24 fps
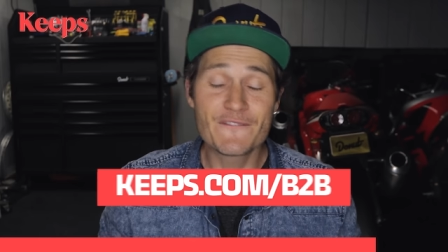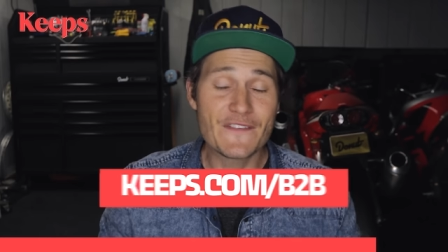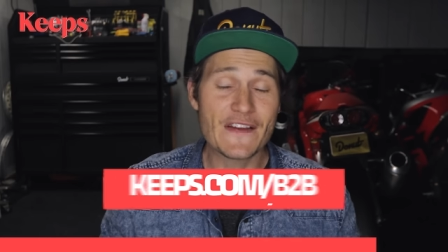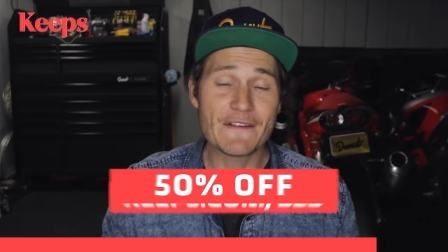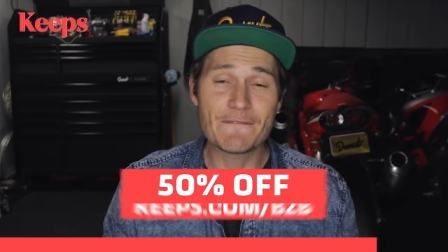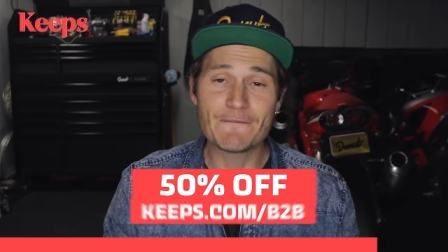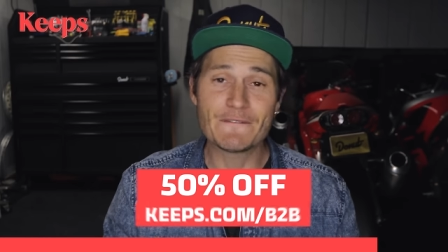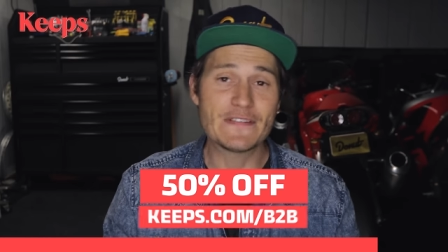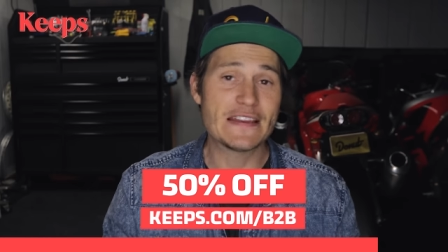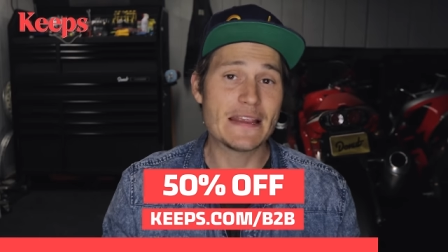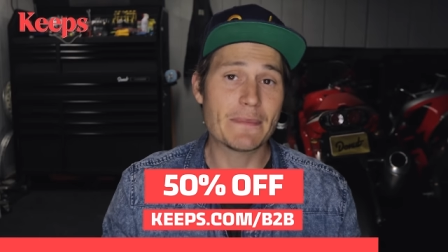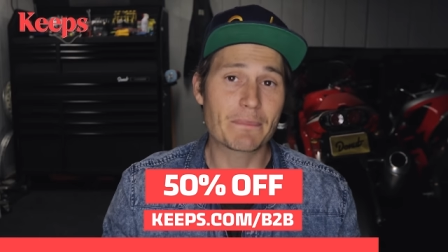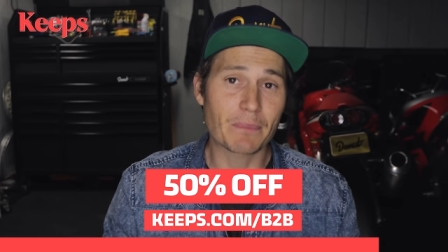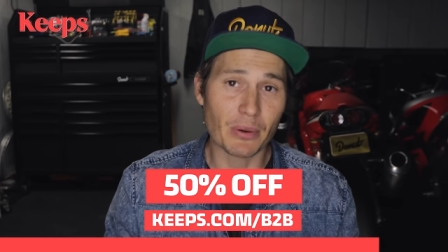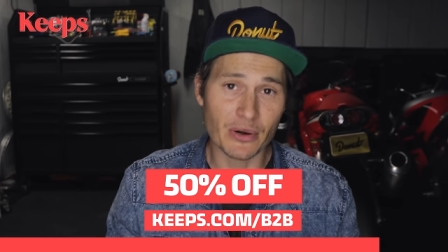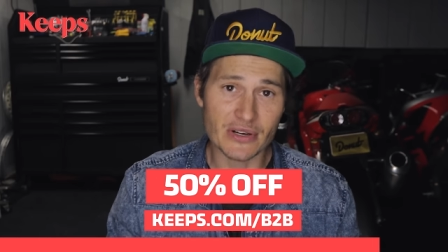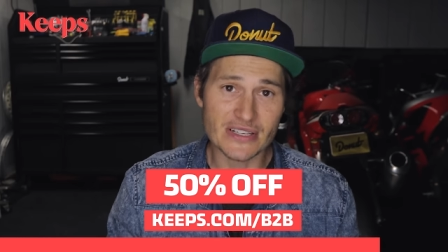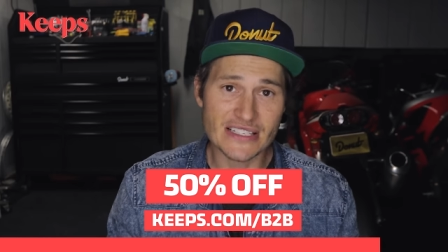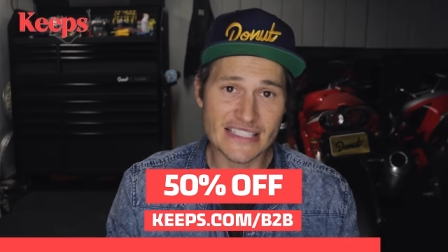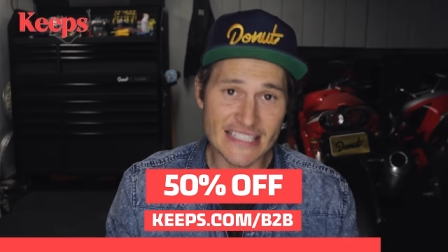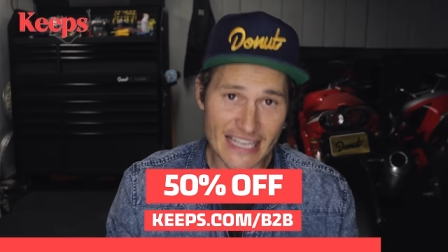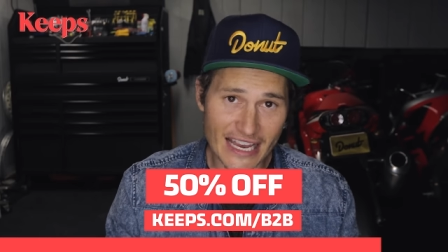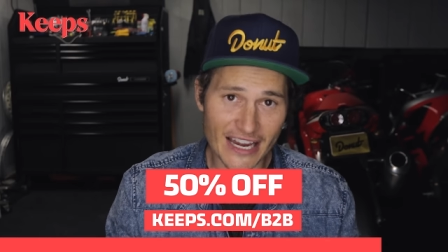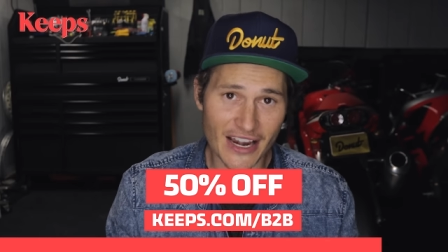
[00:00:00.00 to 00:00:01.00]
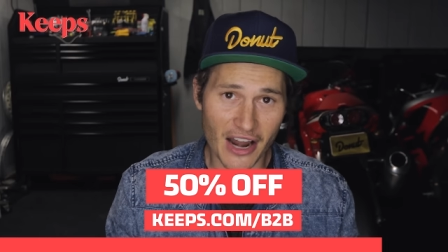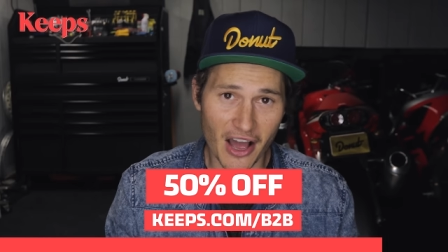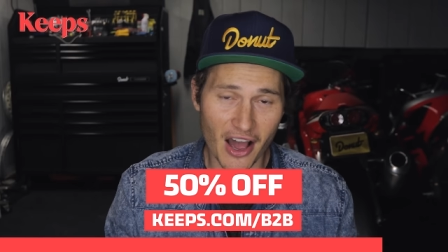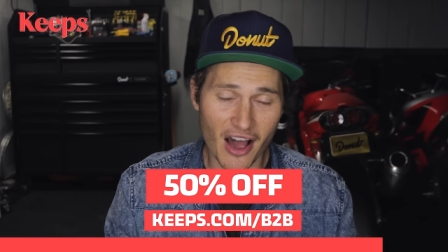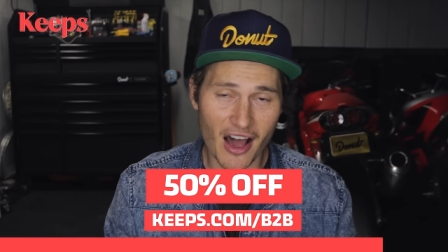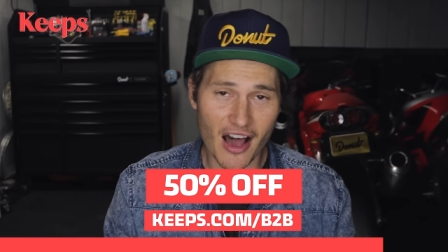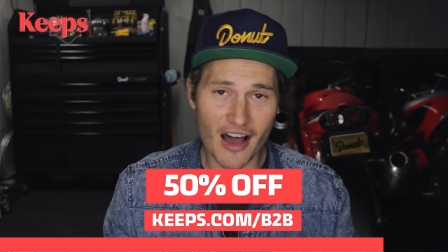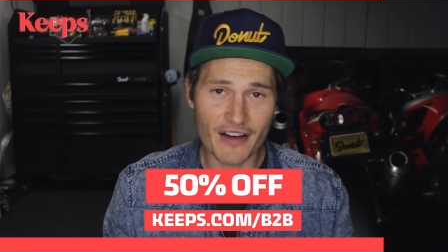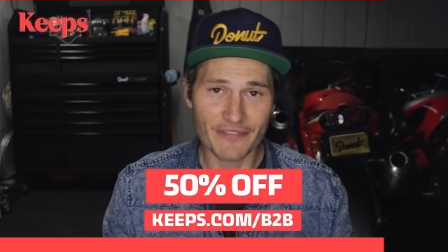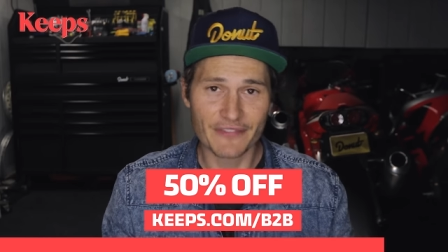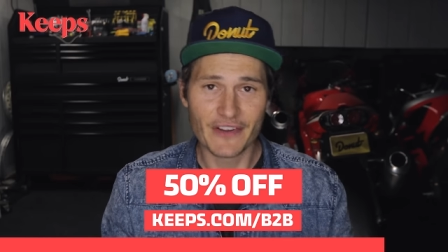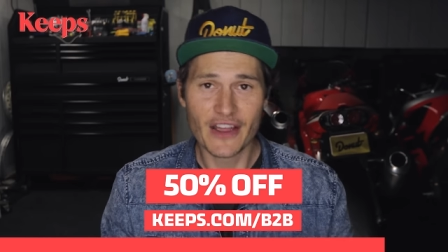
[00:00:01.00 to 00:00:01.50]
fifty percent
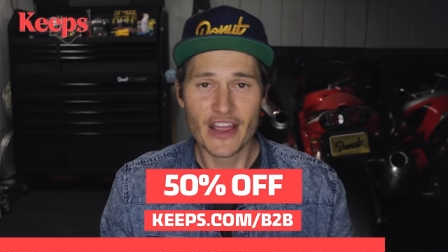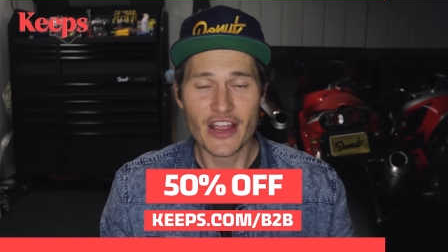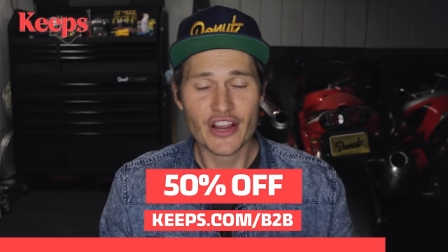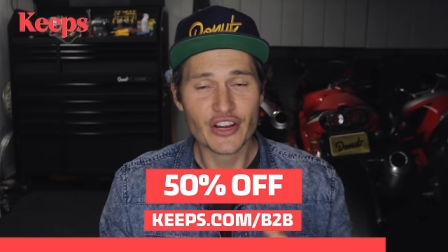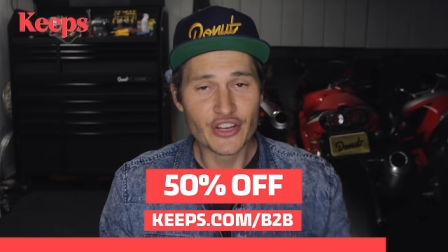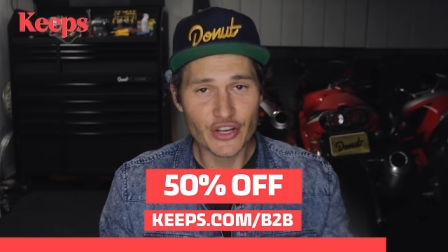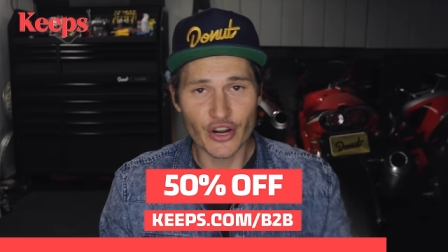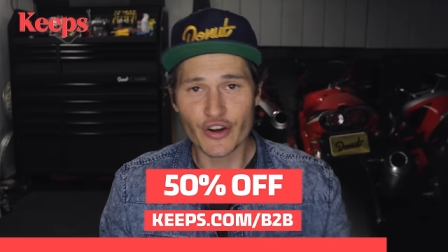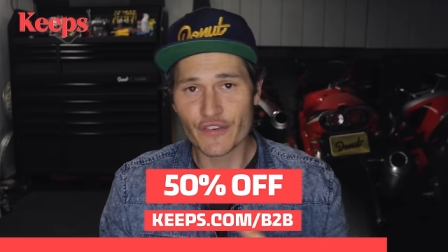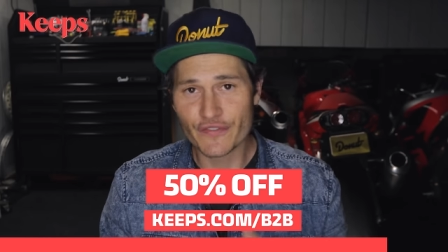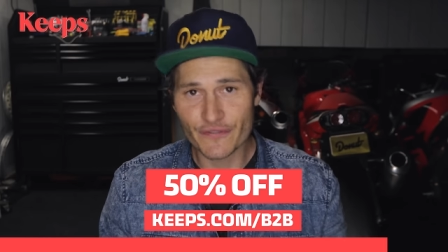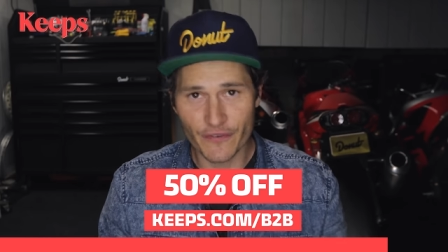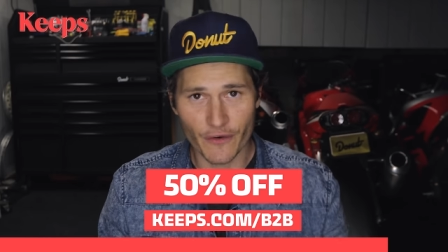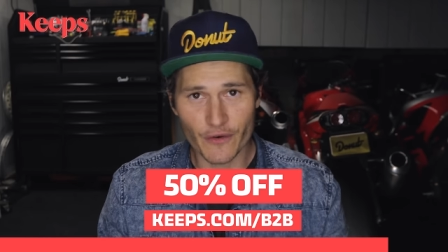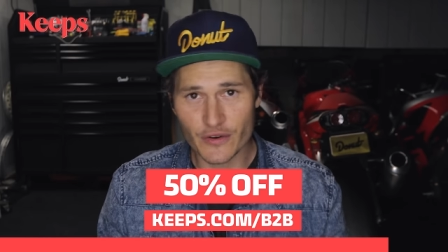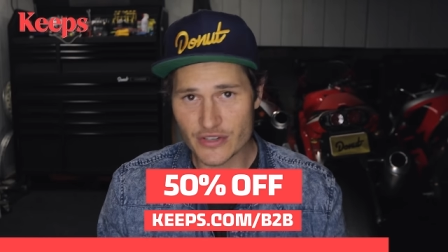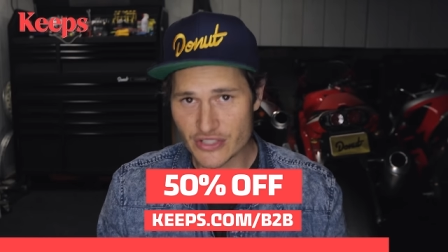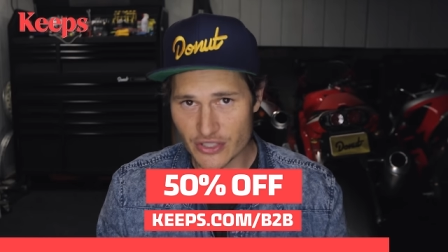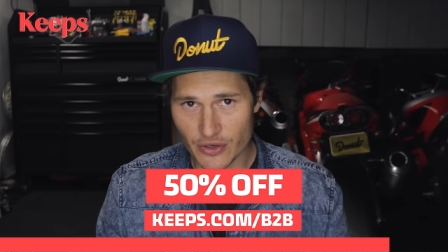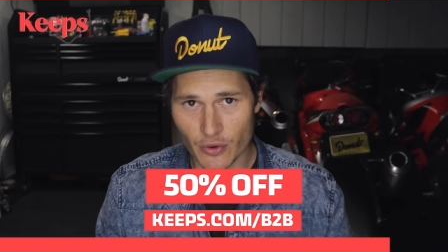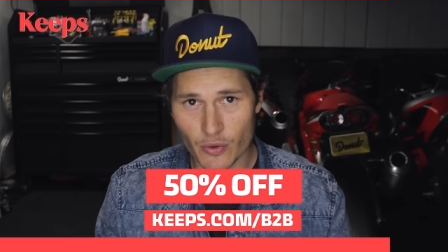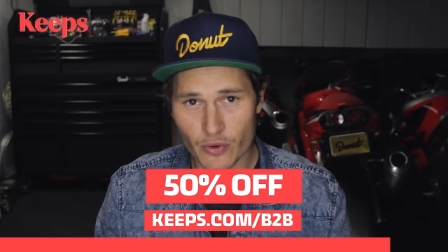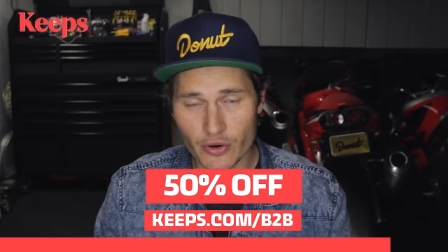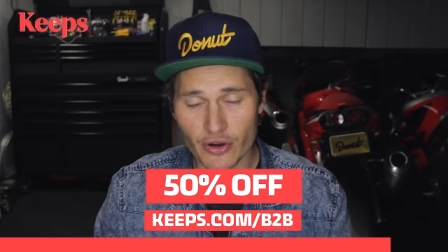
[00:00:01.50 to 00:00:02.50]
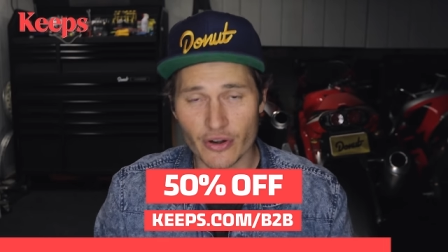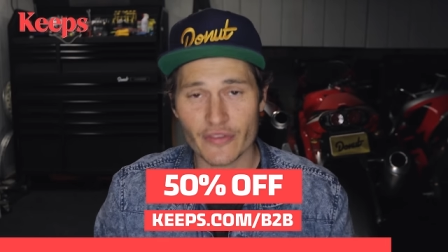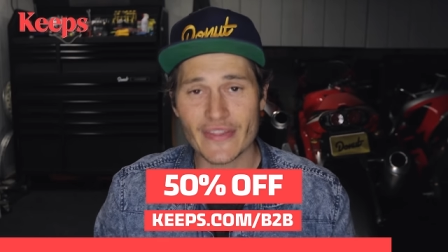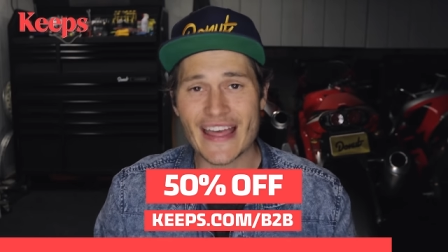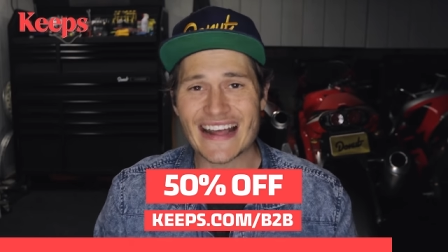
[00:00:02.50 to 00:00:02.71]
off your first order.